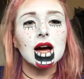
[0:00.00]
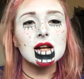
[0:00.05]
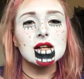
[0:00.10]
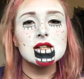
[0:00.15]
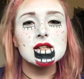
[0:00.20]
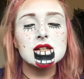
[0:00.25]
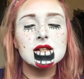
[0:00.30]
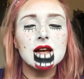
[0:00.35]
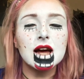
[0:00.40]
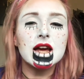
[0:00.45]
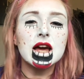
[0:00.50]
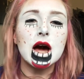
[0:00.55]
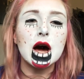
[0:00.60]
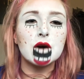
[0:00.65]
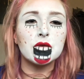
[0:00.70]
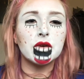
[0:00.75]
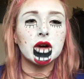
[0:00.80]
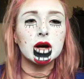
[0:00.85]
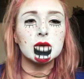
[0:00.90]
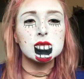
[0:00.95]
And there you
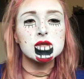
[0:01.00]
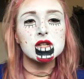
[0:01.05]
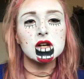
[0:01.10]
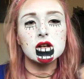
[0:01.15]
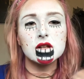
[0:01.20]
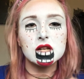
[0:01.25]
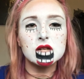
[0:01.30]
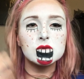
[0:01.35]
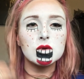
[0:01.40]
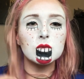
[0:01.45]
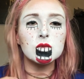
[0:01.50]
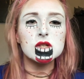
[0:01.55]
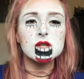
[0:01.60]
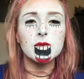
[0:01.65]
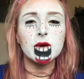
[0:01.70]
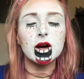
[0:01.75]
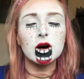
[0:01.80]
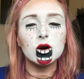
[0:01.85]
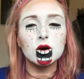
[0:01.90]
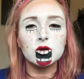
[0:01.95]
have it. I'm sorry this one was
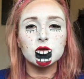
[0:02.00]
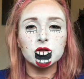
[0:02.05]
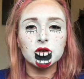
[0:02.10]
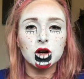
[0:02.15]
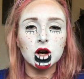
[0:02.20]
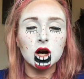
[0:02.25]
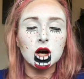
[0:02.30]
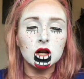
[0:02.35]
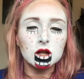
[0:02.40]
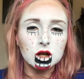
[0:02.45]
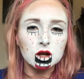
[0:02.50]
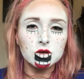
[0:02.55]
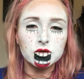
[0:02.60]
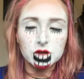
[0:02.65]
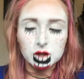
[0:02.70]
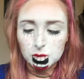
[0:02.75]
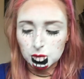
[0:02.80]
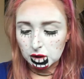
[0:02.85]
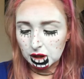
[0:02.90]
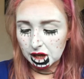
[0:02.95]
a bit all
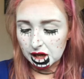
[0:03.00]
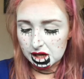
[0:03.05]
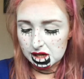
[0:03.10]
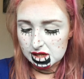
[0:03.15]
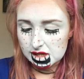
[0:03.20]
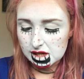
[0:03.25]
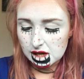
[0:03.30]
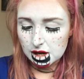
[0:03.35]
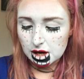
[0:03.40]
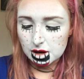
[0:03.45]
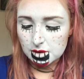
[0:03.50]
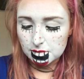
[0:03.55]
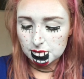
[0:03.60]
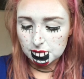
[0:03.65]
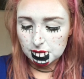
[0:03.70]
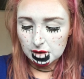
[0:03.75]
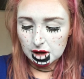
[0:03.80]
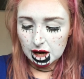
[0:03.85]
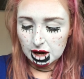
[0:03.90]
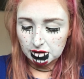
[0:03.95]
over the place.
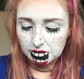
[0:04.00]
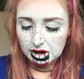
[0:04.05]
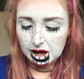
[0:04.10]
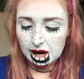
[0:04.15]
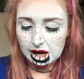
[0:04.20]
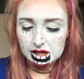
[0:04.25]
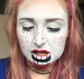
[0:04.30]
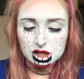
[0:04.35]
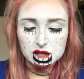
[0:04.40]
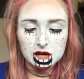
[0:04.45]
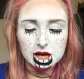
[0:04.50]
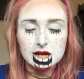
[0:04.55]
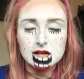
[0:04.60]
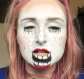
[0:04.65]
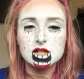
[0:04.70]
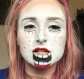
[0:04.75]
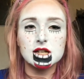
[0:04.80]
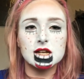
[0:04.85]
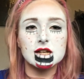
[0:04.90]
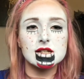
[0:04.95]
I've kind of
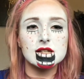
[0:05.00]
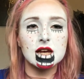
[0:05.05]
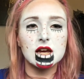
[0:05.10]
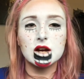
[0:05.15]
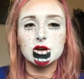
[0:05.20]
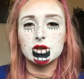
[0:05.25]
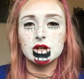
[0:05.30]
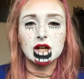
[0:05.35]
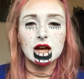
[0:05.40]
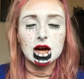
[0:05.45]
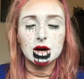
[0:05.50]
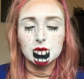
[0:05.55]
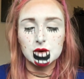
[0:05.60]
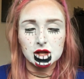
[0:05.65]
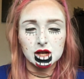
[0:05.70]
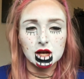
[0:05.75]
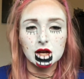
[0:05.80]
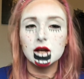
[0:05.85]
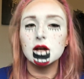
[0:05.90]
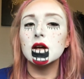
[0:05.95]
changed things here and there
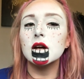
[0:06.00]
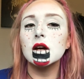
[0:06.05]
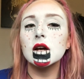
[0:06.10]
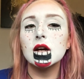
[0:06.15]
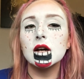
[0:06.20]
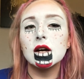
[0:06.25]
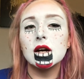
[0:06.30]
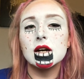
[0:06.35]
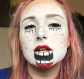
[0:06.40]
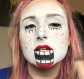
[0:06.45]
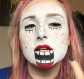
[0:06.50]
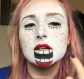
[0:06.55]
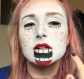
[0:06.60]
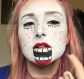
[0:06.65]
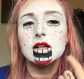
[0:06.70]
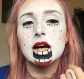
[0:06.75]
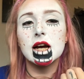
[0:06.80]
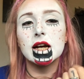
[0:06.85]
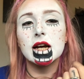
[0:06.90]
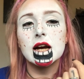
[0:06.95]
with it. I
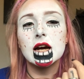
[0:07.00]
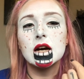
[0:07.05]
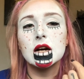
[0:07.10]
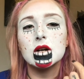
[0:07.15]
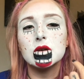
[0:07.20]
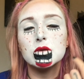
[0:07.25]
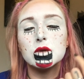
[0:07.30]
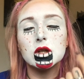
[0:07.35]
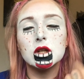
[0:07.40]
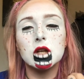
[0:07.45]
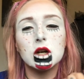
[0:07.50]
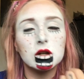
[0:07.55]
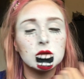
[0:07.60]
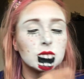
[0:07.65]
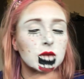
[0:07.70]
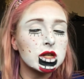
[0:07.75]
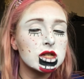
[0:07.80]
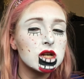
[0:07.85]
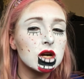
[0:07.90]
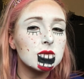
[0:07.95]
didn't like how
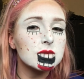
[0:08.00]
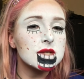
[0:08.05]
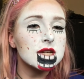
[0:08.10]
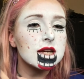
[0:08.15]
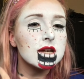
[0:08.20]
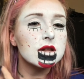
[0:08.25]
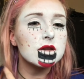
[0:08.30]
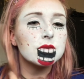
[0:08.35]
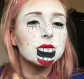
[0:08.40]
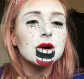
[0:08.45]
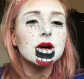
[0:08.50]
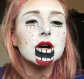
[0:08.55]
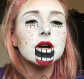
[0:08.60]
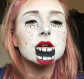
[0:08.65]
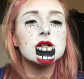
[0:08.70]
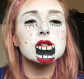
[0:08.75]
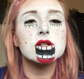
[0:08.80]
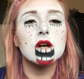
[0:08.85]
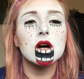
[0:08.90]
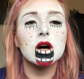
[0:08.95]
long my top teeth
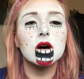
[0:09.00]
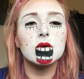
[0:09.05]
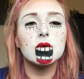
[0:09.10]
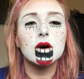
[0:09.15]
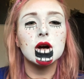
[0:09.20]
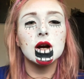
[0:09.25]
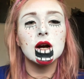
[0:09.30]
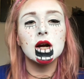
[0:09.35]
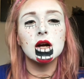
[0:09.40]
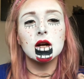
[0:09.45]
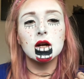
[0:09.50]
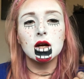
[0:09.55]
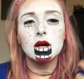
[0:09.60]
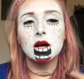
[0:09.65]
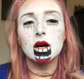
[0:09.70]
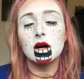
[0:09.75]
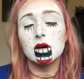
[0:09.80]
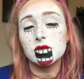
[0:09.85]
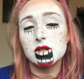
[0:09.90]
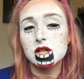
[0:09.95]
were, so
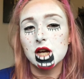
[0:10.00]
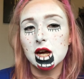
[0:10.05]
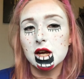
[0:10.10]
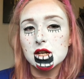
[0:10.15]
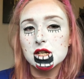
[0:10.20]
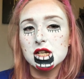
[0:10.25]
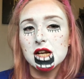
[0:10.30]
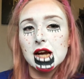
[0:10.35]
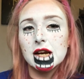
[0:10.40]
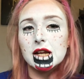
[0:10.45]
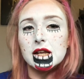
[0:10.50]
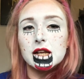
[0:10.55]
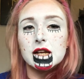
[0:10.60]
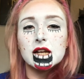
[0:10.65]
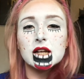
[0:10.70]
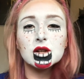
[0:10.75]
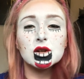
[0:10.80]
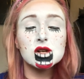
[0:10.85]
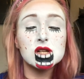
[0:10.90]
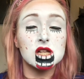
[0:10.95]
I've changed it, and I
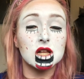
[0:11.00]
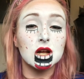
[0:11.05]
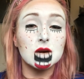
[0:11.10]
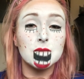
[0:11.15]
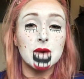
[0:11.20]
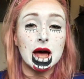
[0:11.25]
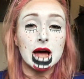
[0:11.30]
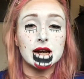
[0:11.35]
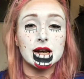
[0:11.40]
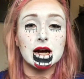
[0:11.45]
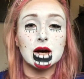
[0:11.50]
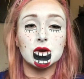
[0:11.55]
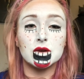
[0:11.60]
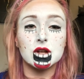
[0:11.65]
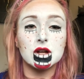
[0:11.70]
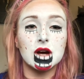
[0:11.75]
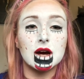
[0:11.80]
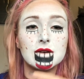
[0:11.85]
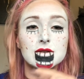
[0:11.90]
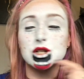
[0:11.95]
think it looks a lot better now
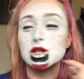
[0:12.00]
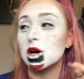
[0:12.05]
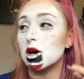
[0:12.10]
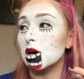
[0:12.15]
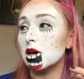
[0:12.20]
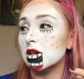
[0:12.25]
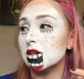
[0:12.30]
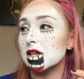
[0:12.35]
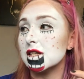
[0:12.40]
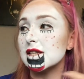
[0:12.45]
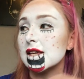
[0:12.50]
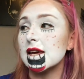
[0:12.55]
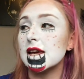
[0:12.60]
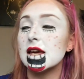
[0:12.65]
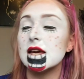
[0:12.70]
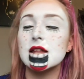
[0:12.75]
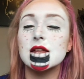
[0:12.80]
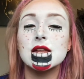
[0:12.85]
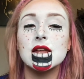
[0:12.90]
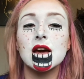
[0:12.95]
that I've shortened the
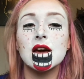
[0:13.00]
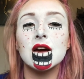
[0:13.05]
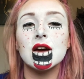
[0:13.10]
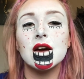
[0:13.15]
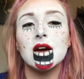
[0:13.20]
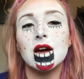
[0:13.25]
teeth.